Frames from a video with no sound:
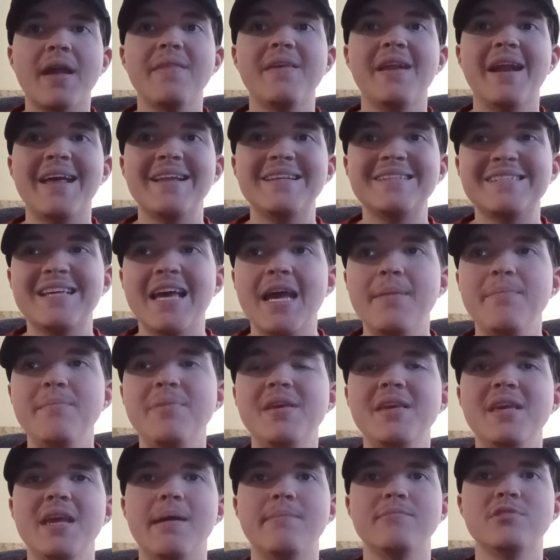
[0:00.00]
And then at 10
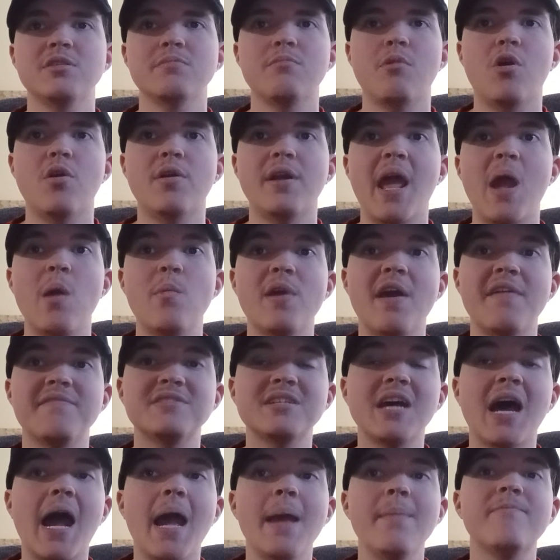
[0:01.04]
p.m. tomorrow night, we have
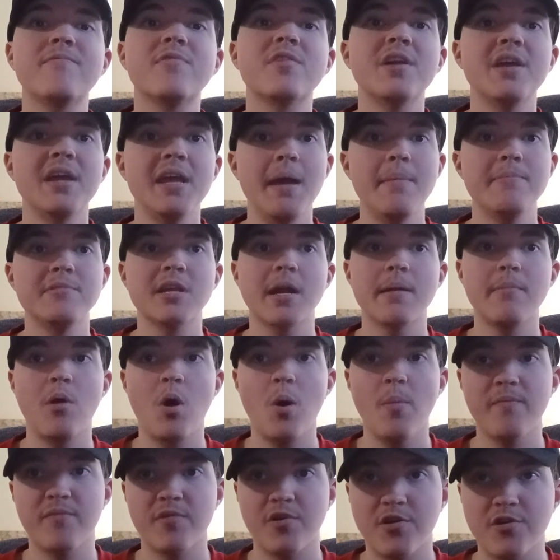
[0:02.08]
Time for Him to Come
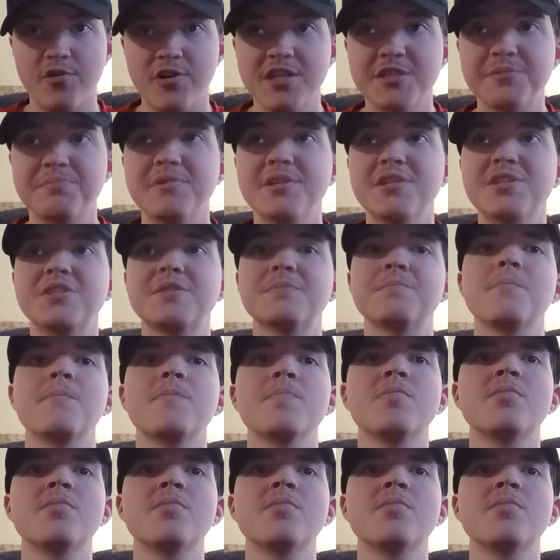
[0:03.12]
Home for Christmas.